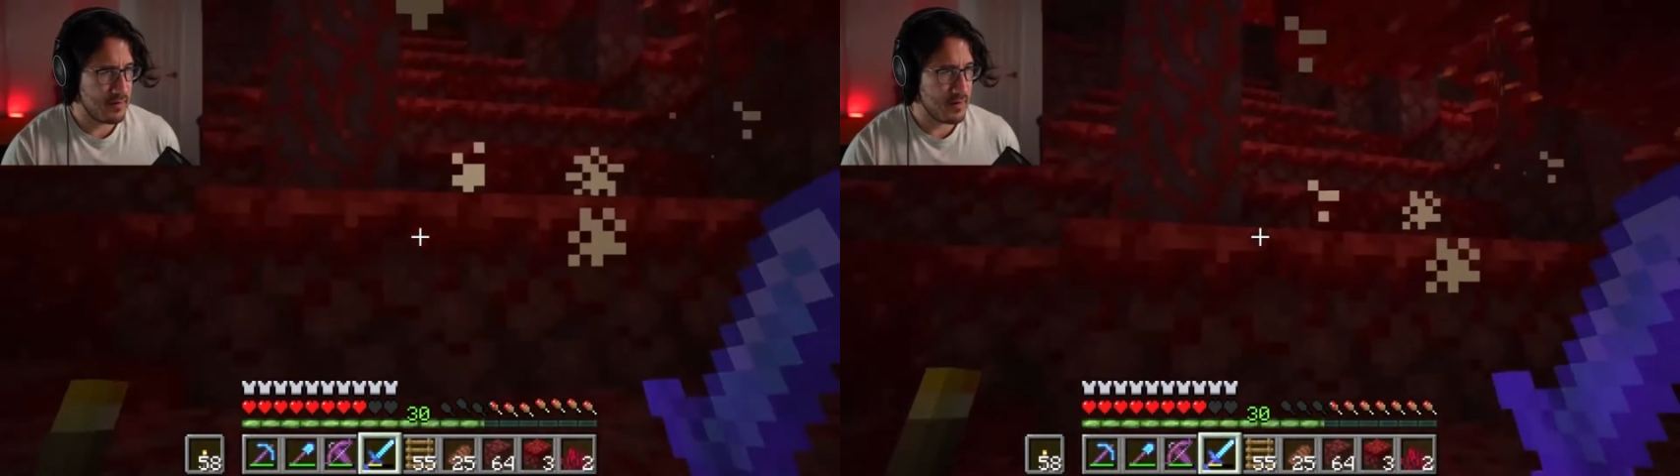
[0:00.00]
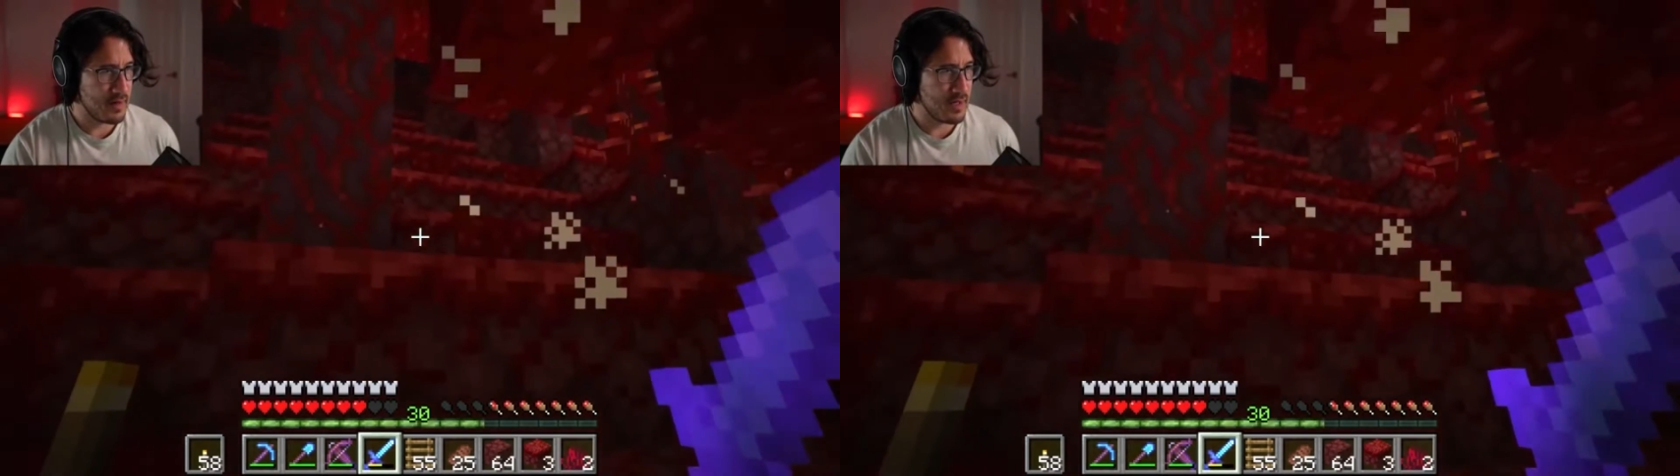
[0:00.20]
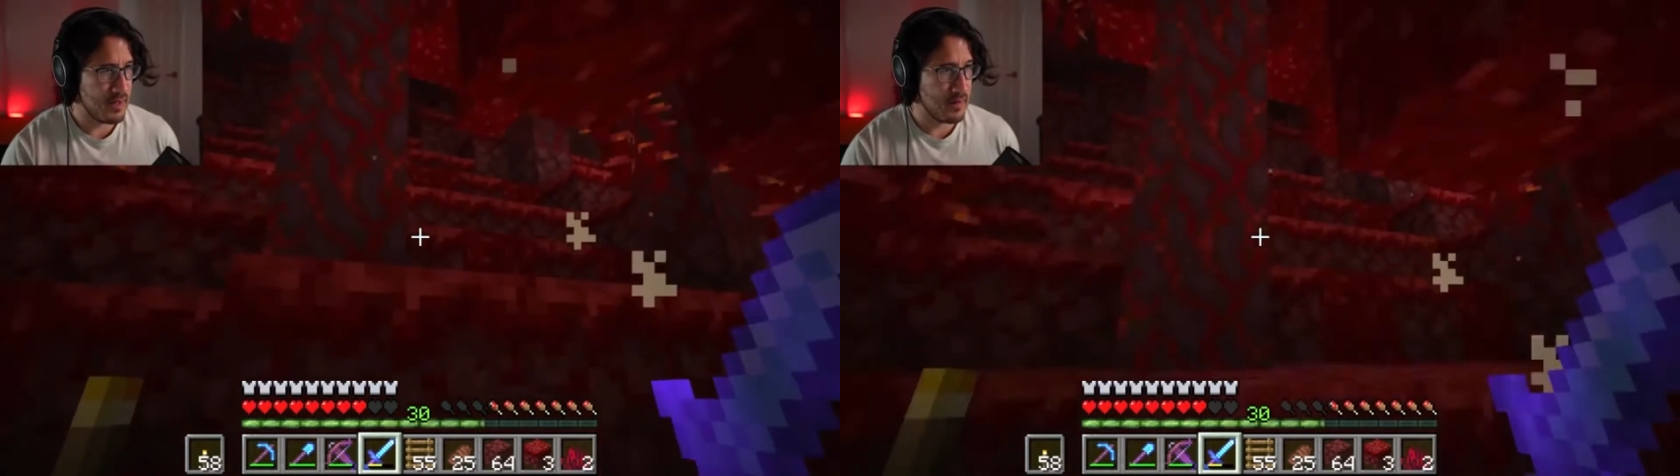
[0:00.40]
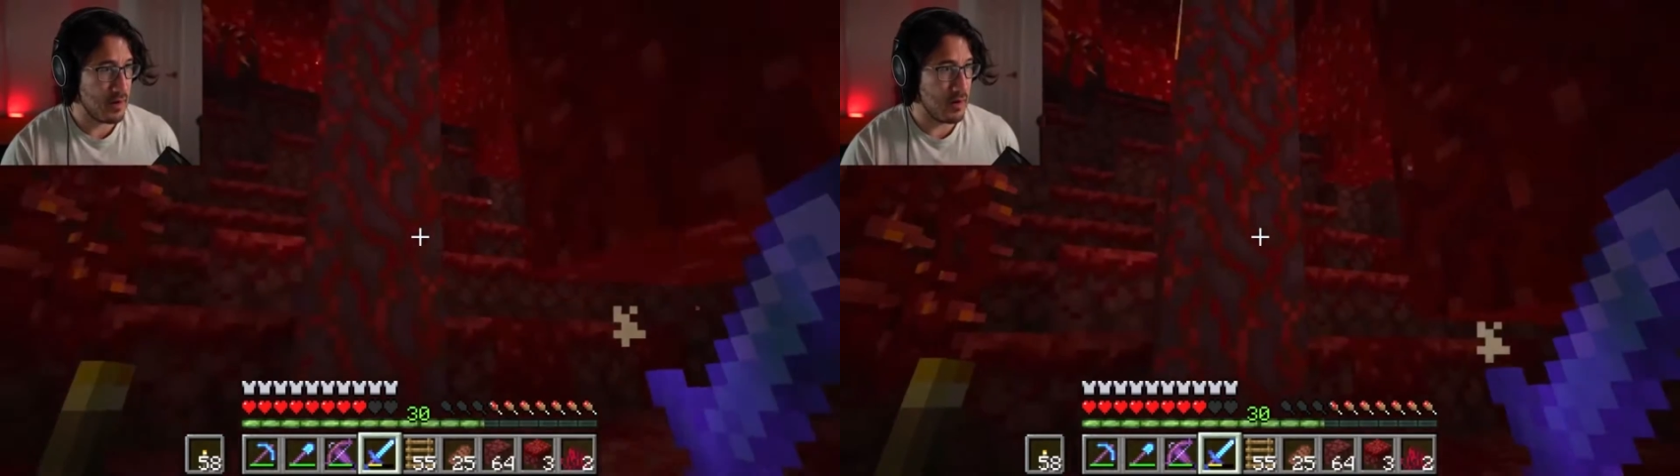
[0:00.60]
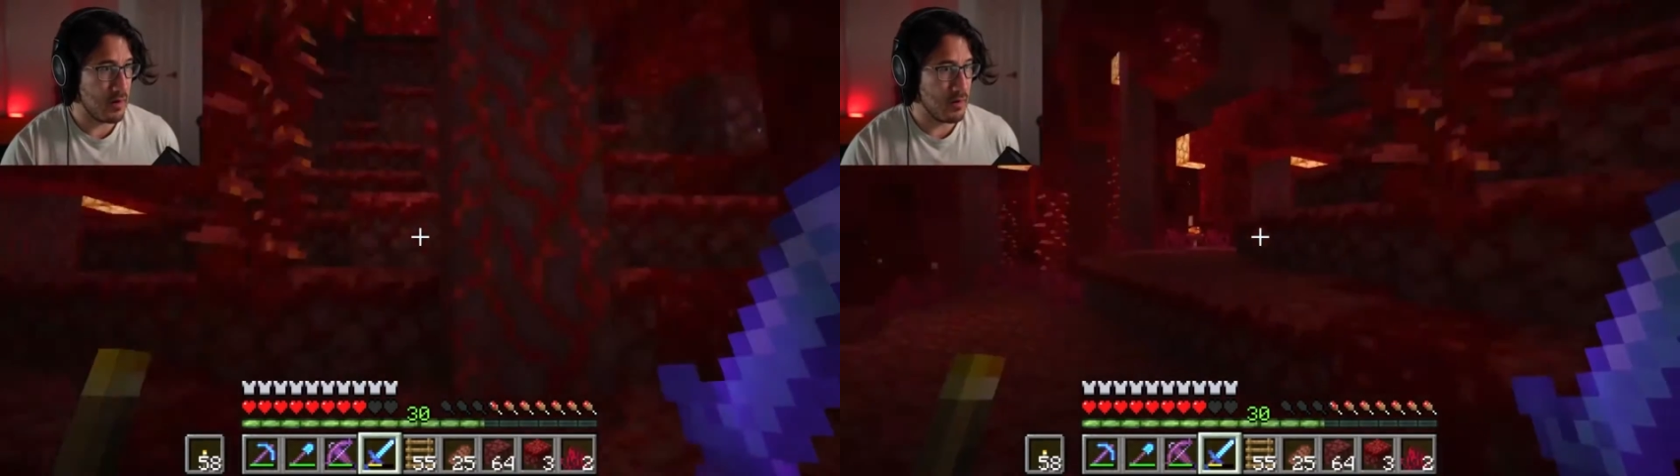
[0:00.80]
Oh, you had a leather-
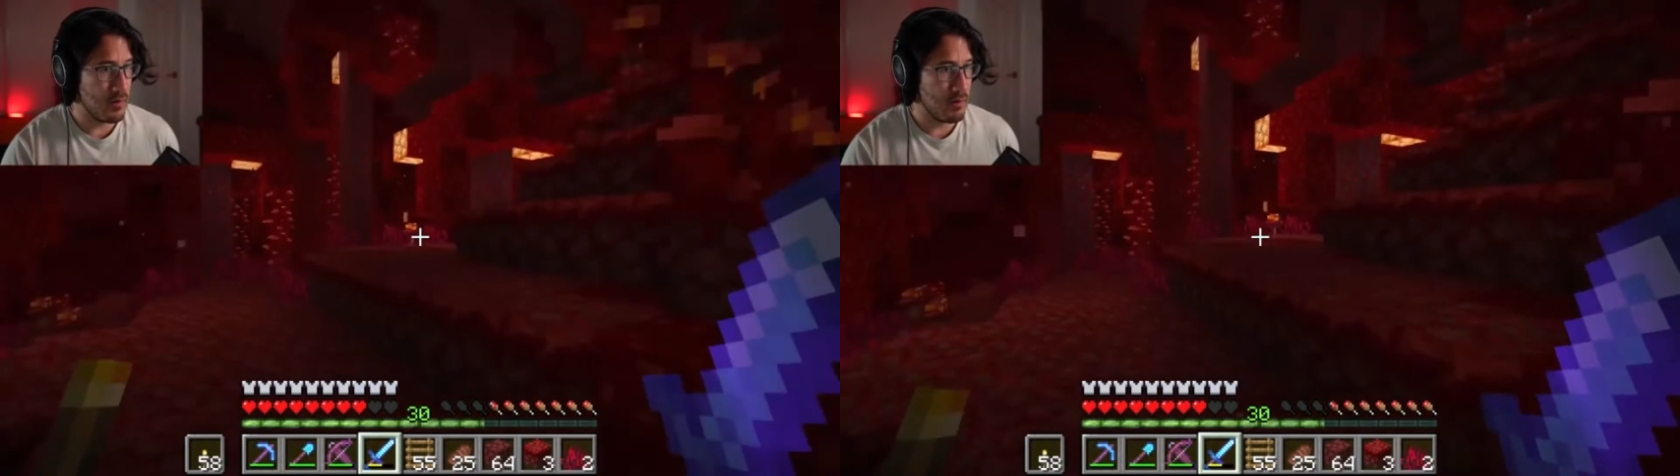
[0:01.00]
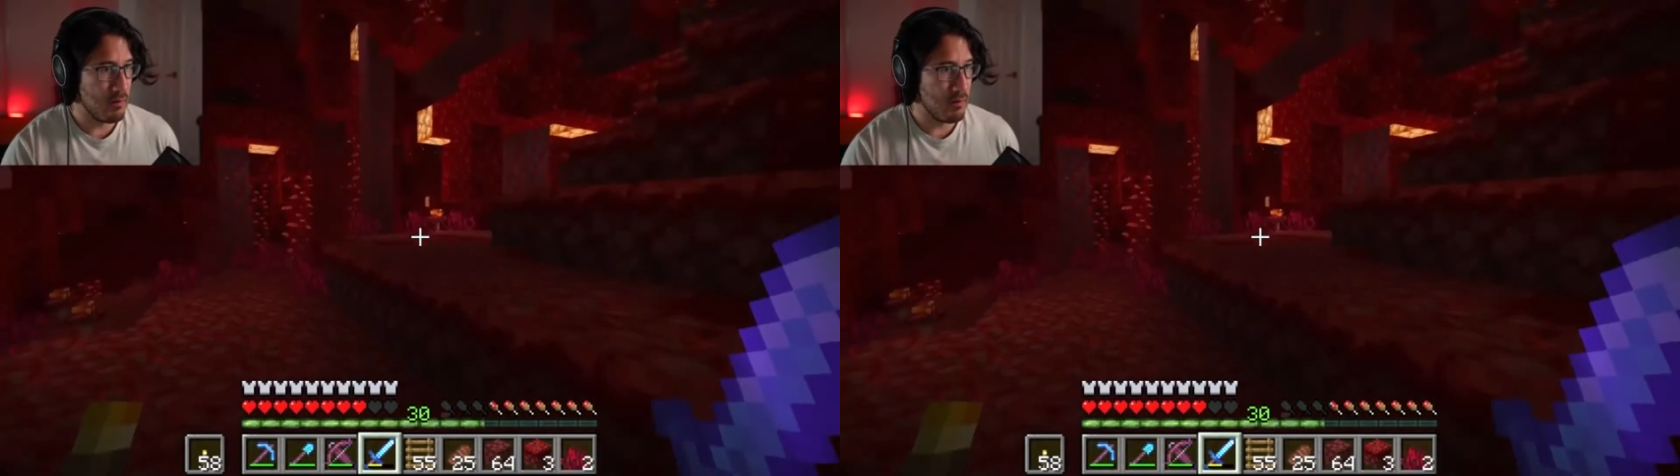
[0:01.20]
uh-oh.